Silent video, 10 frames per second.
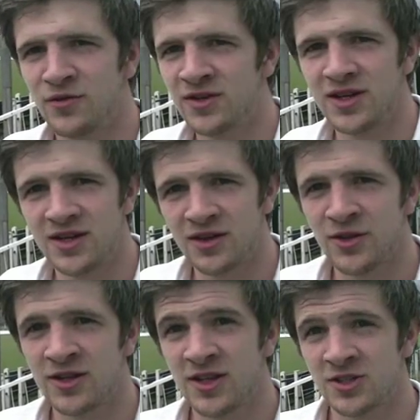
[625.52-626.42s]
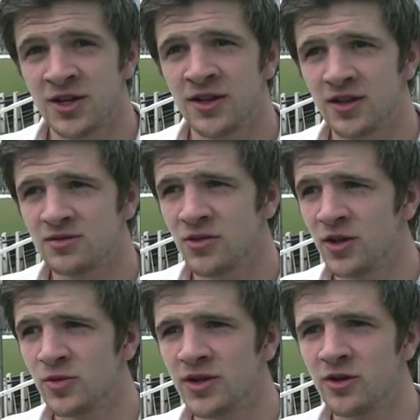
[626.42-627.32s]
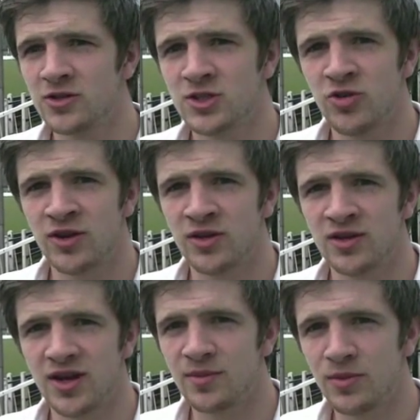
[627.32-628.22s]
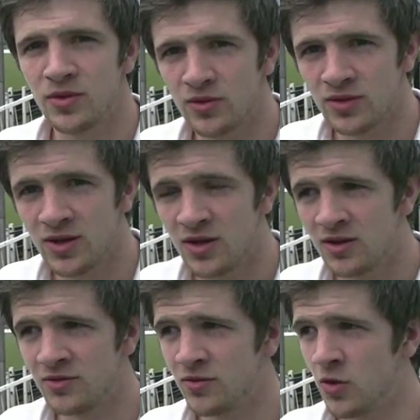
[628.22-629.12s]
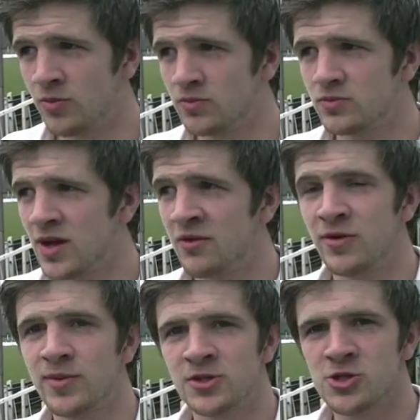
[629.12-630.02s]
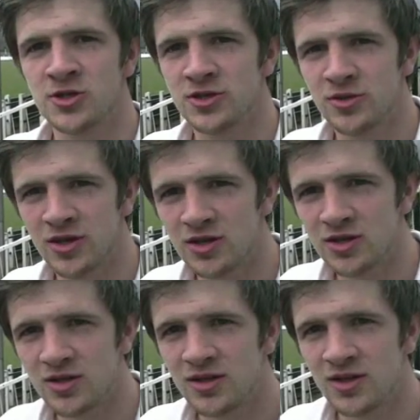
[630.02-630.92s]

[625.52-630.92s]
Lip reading: Definitely. I think that's another thing we got, is strength in depth from every position as well.